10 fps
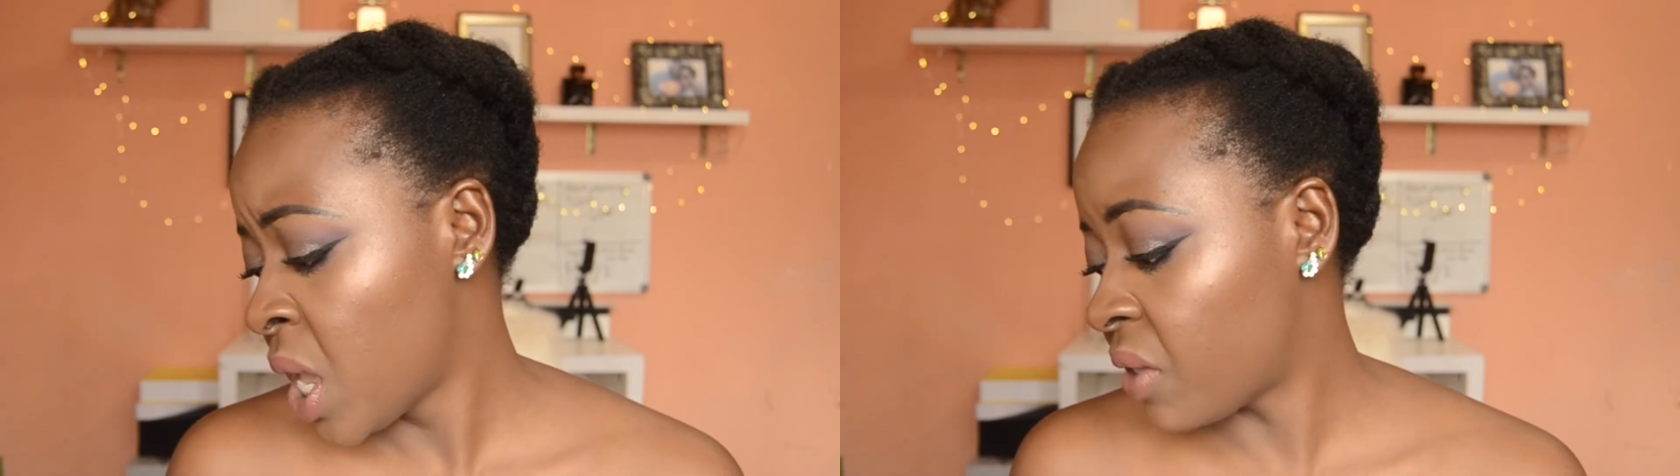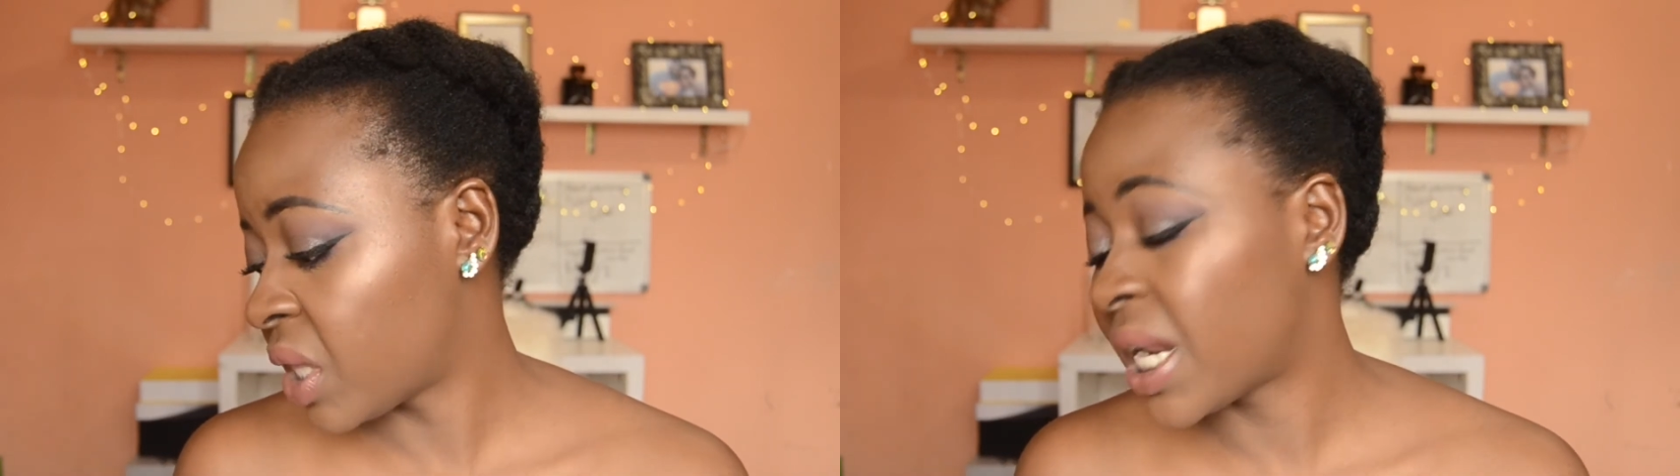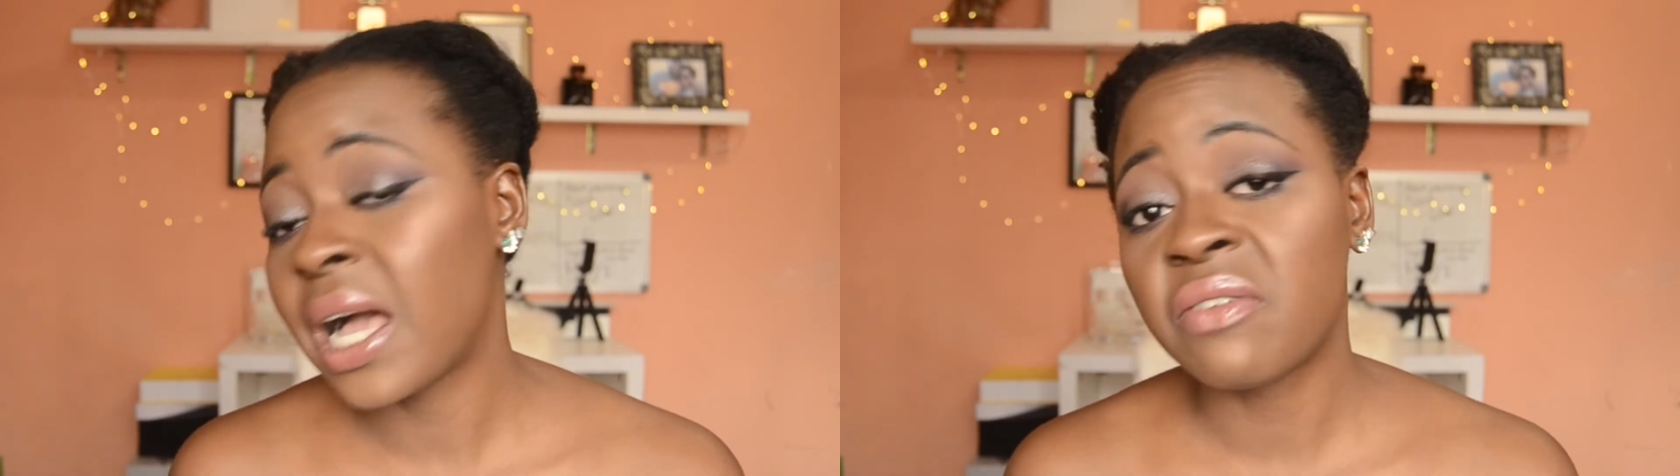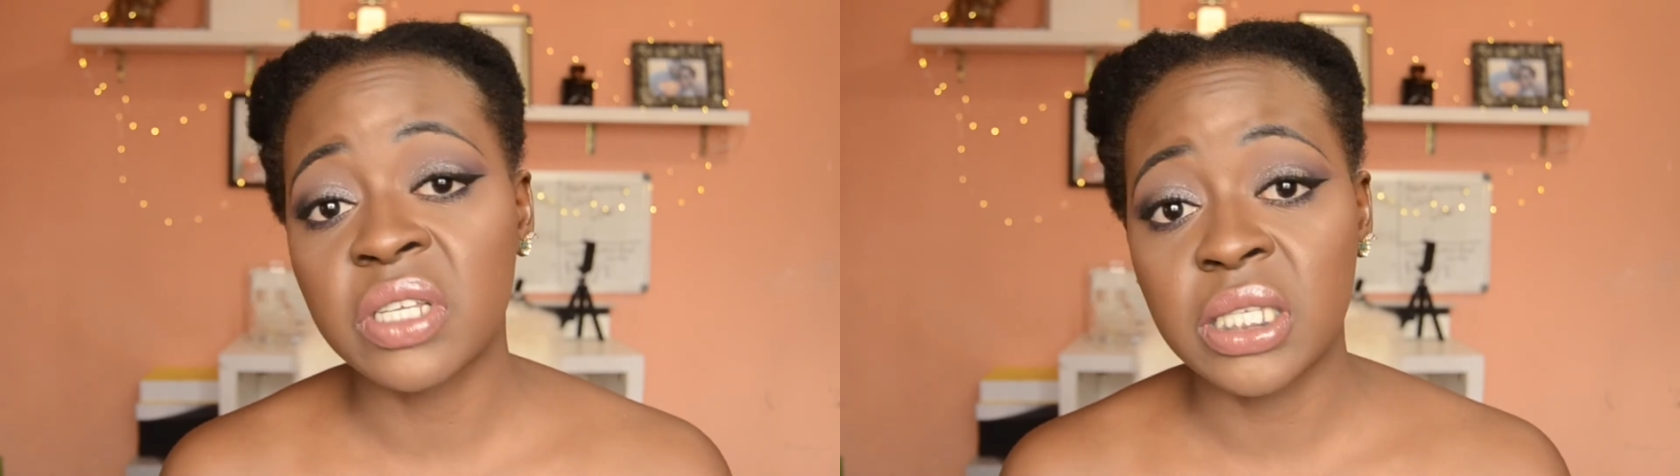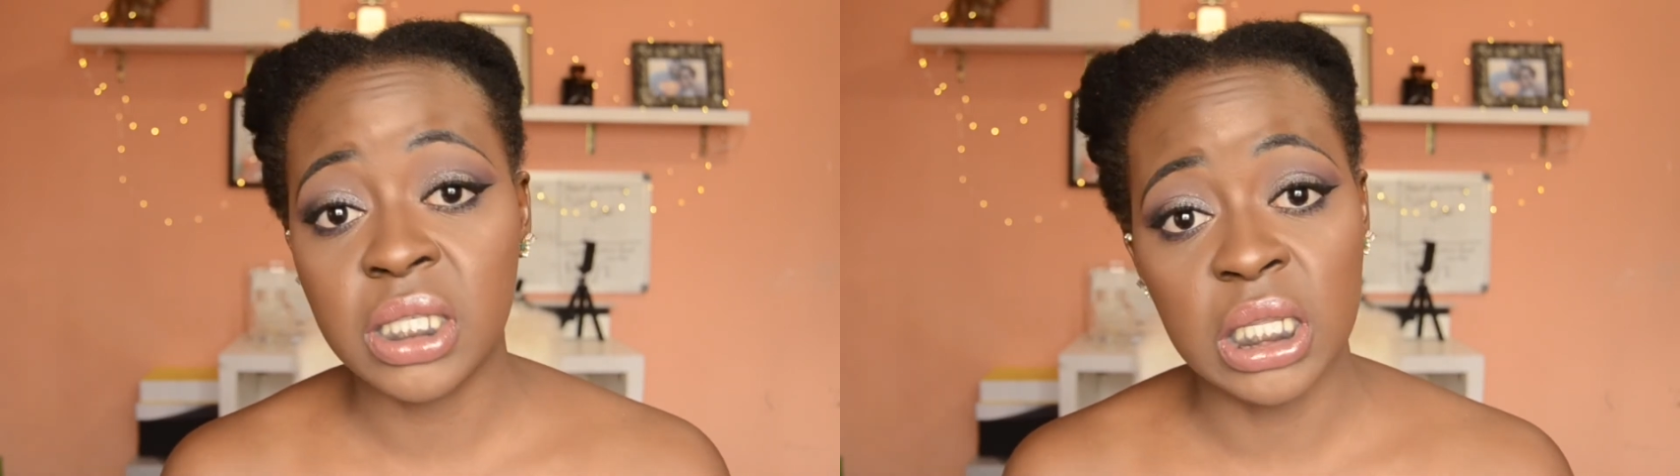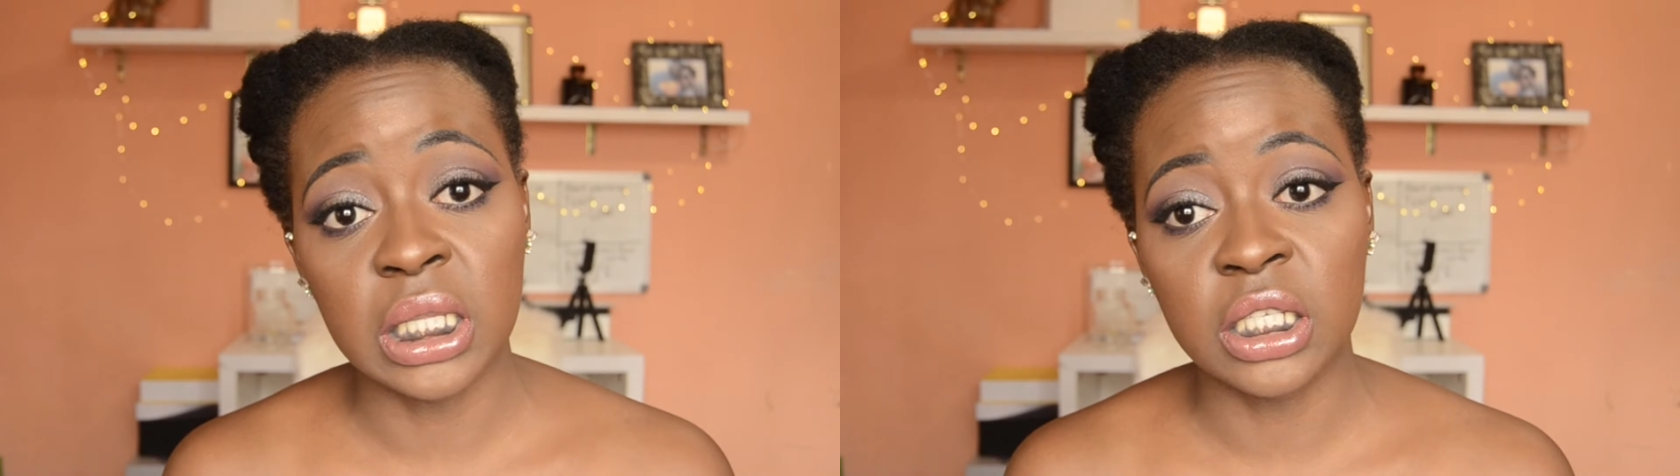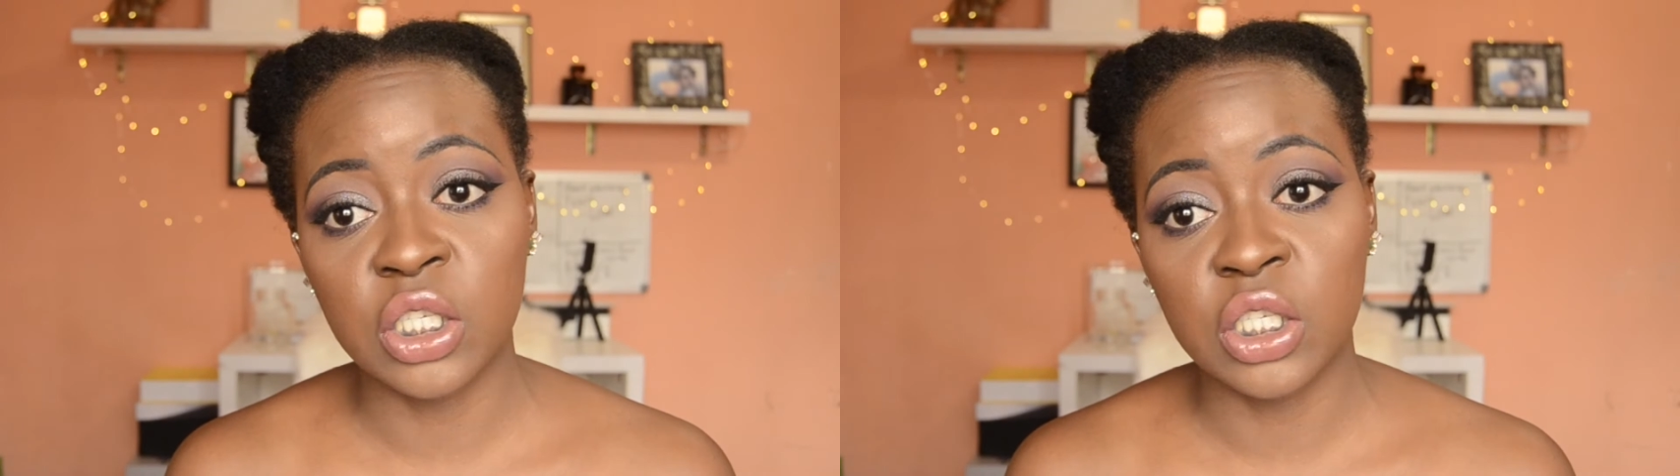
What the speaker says: and then I have a sealant.